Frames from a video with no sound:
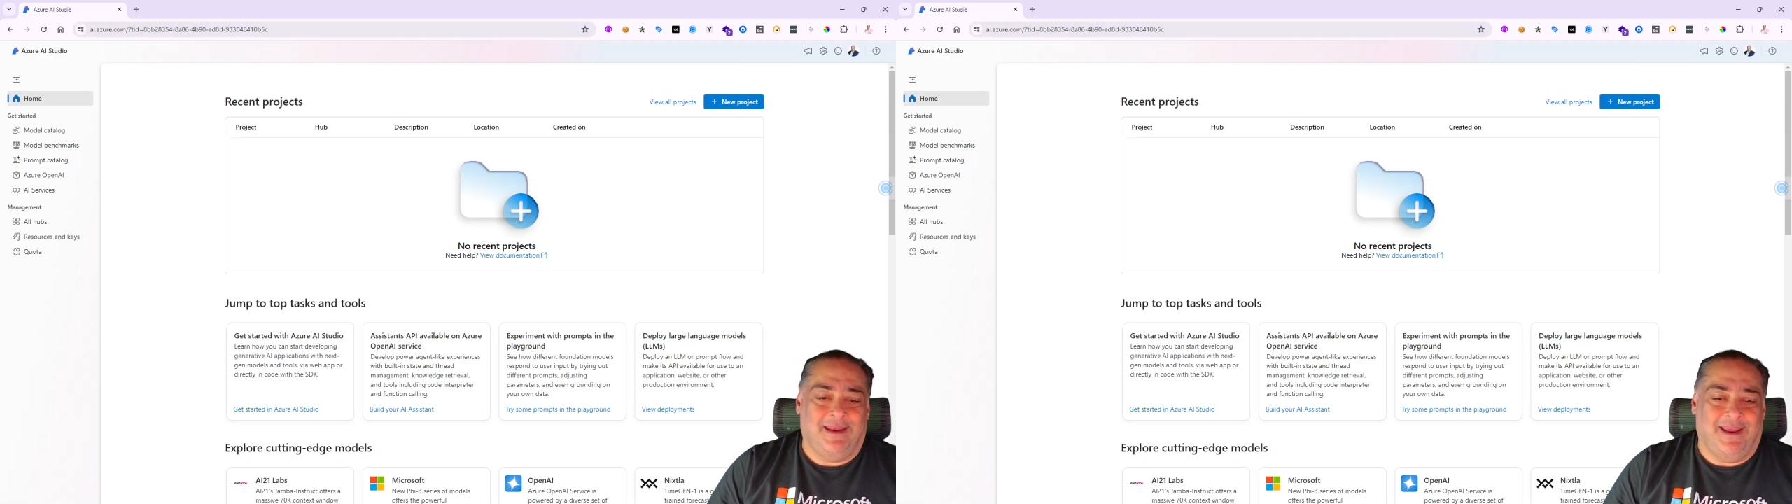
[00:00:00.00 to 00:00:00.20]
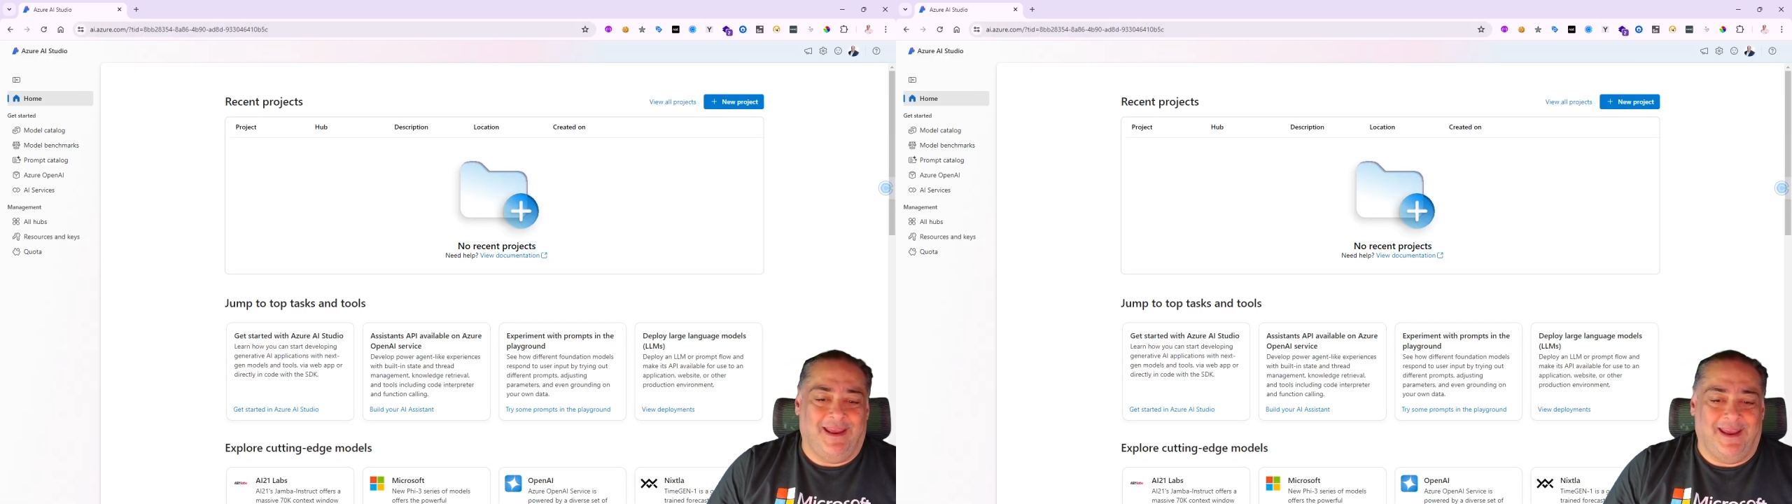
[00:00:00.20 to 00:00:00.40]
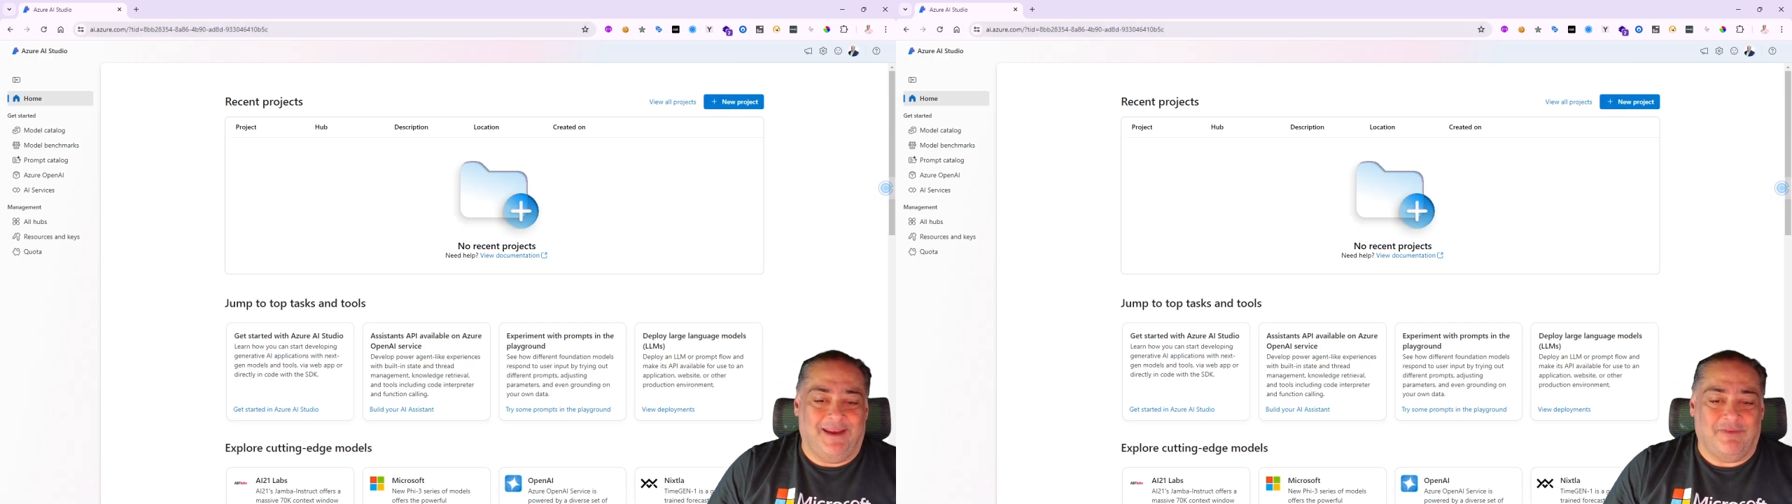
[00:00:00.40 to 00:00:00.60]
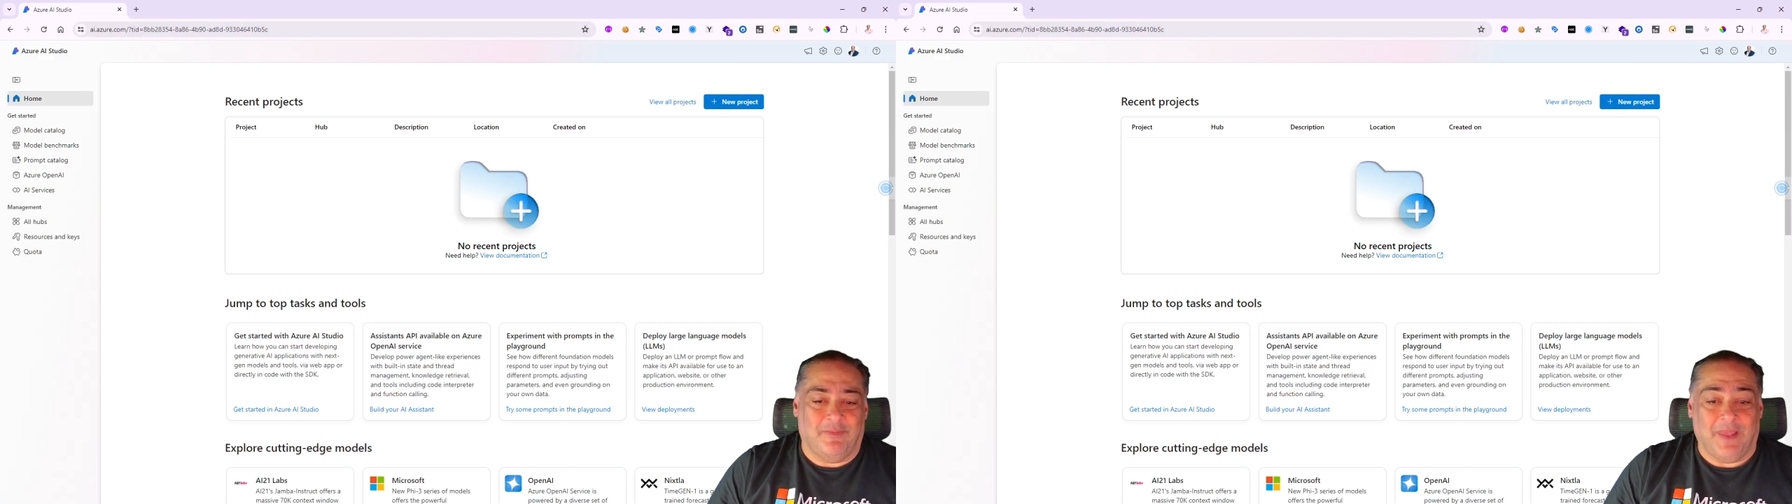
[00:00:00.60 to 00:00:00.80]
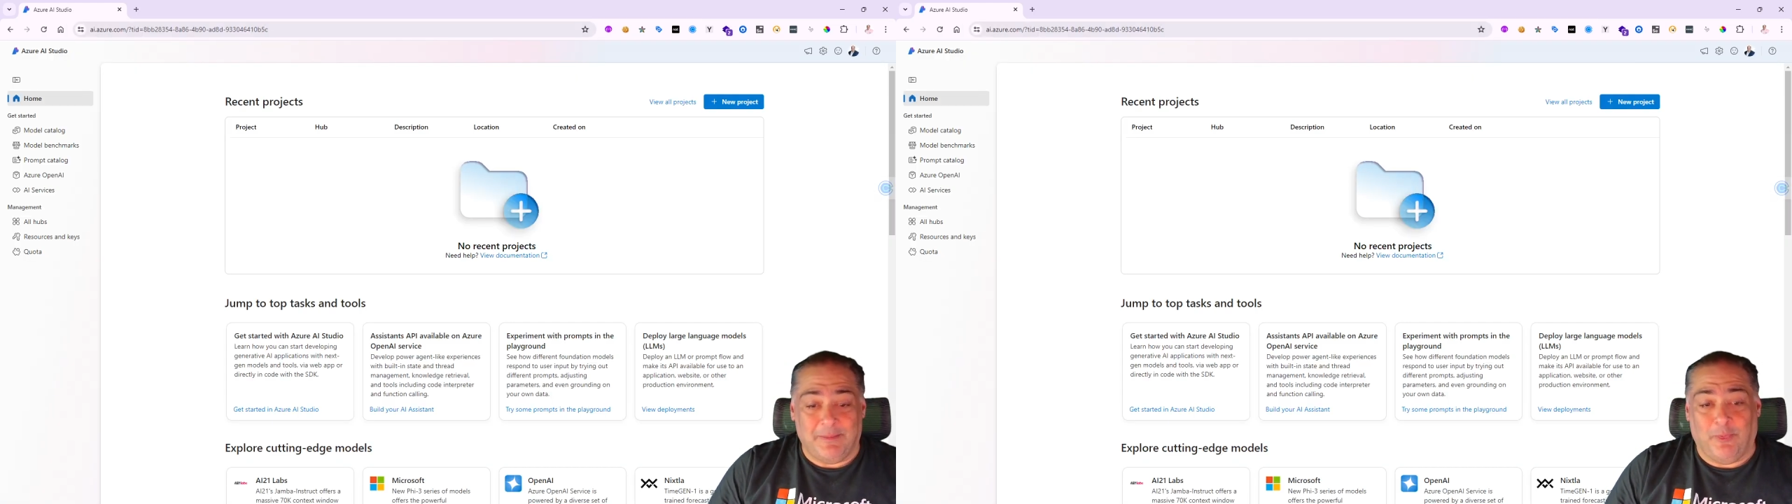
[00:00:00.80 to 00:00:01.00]
And
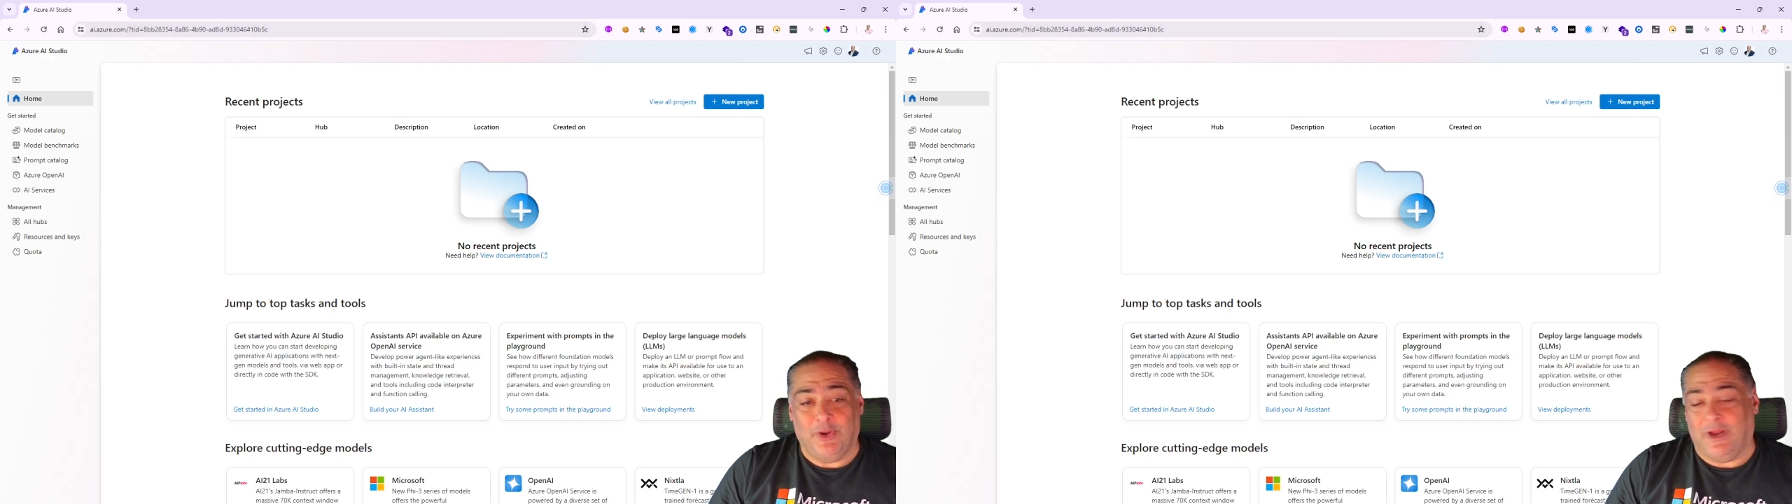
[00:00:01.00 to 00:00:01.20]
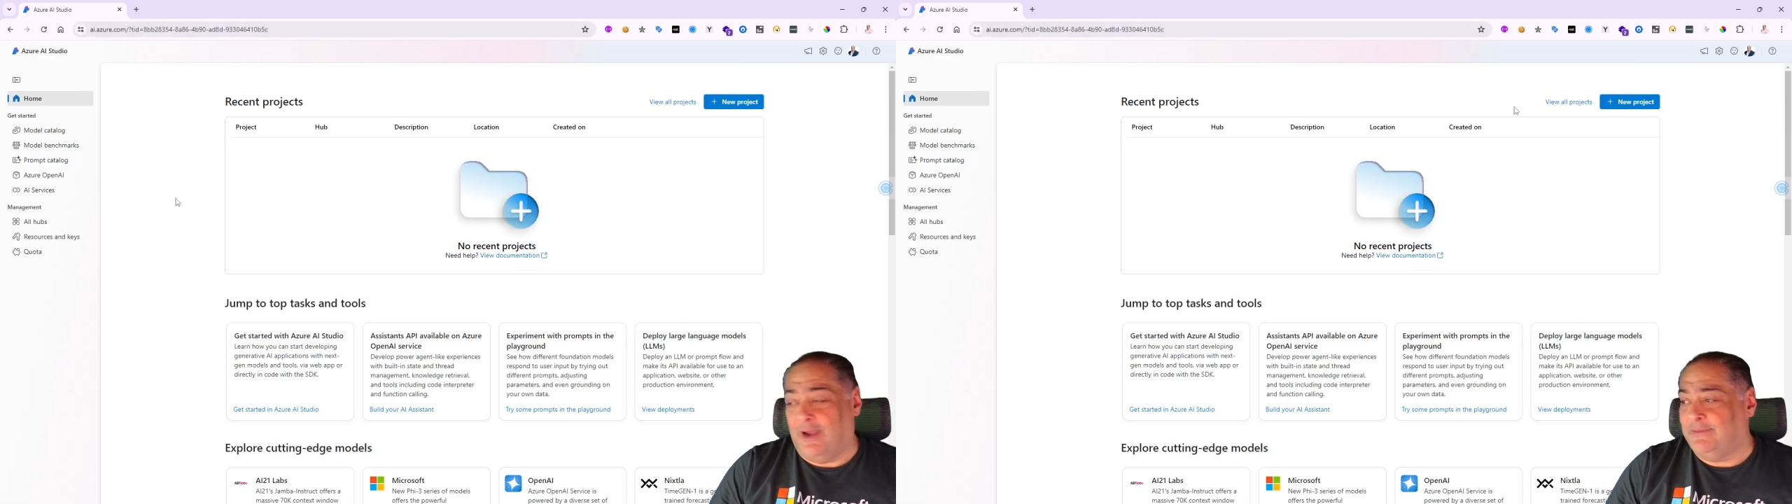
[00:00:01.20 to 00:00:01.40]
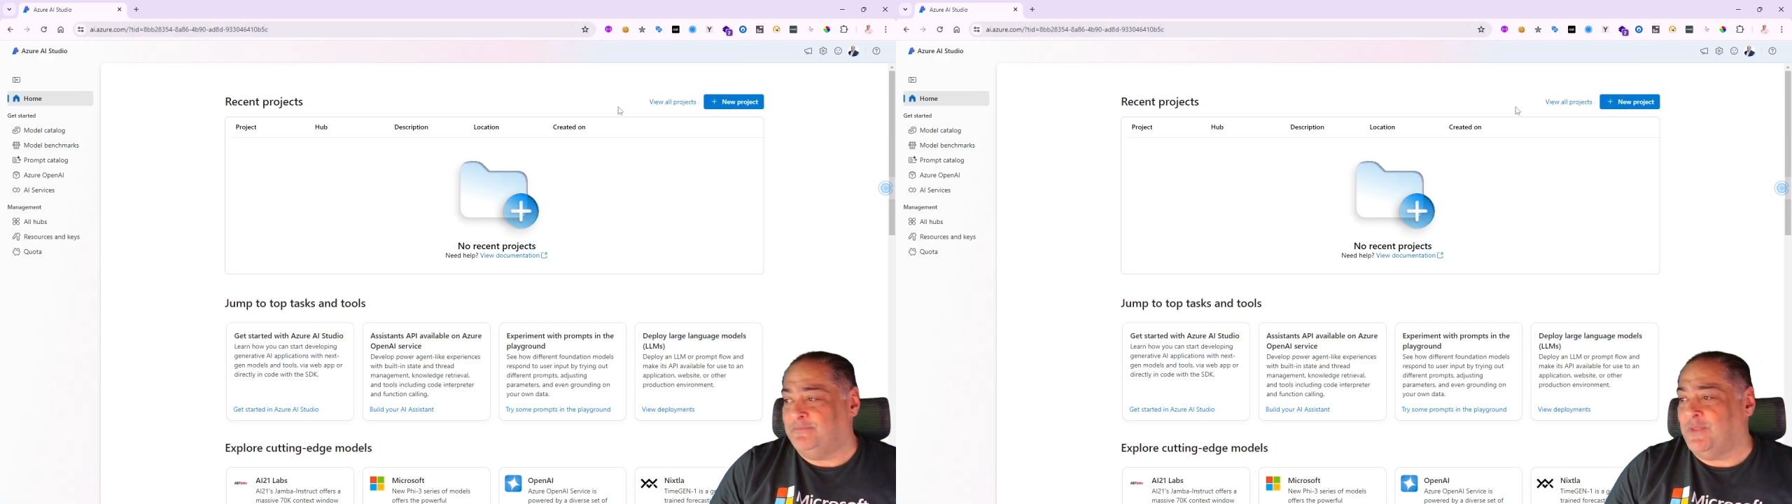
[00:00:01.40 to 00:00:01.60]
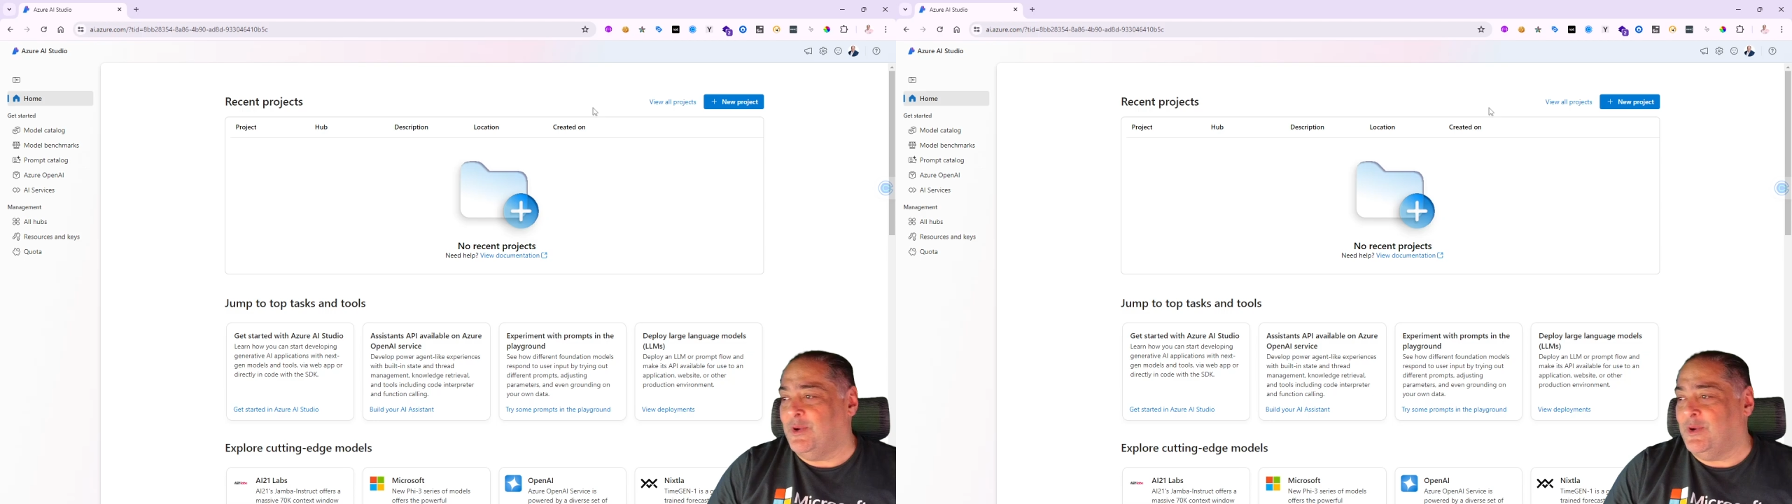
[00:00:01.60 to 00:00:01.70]
from that point on,